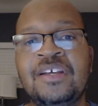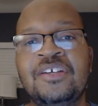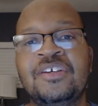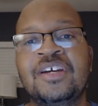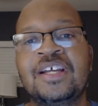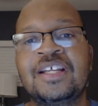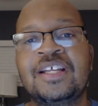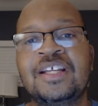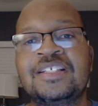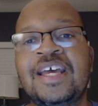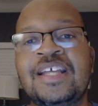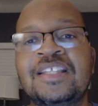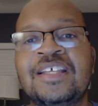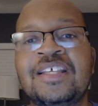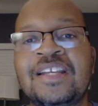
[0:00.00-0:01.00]
You're going to
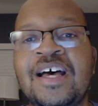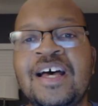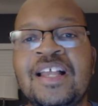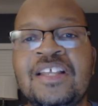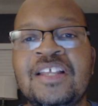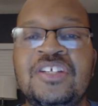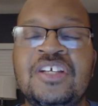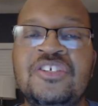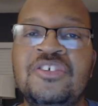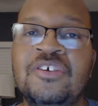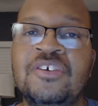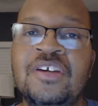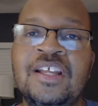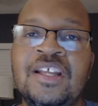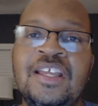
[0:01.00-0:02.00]
take the knowledge that you're
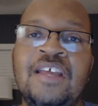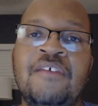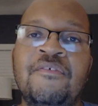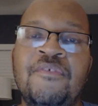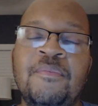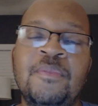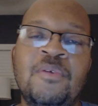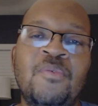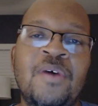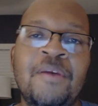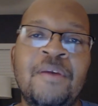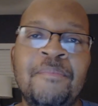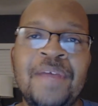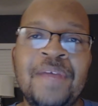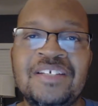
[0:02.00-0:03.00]
going to get from the
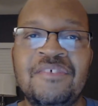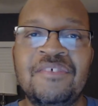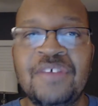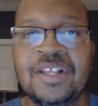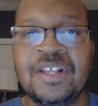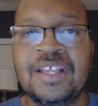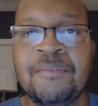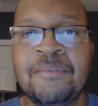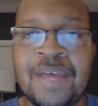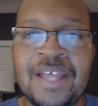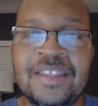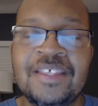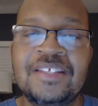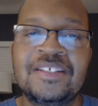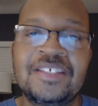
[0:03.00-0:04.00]
one-page affiliate
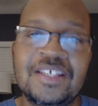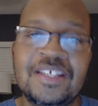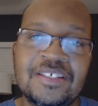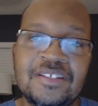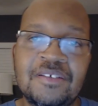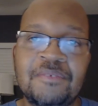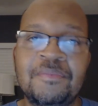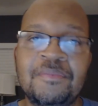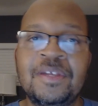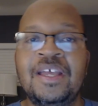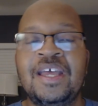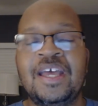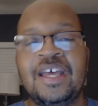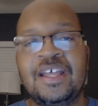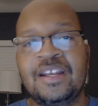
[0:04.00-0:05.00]
method system.
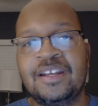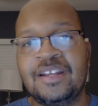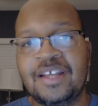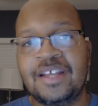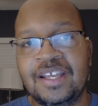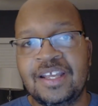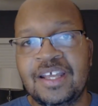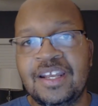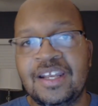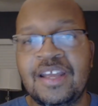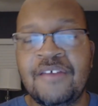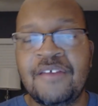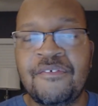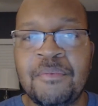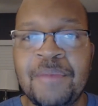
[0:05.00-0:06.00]
And again, the
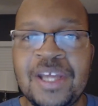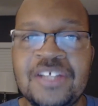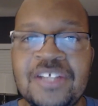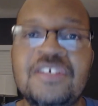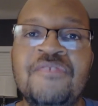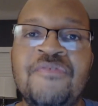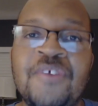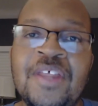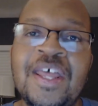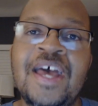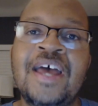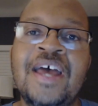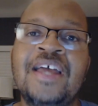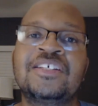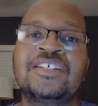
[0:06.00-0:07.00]
information for
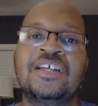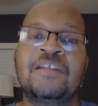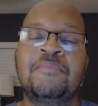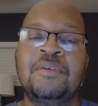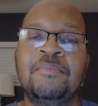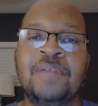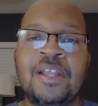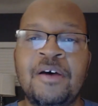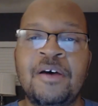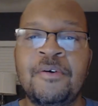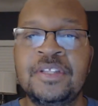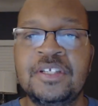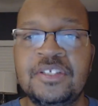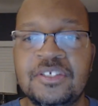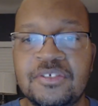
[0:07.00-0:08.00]
that is going to be below
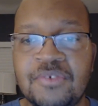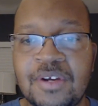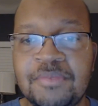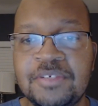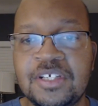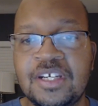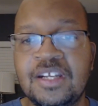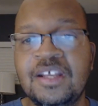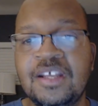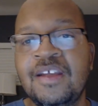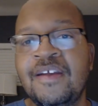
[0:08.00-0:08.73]
in the description.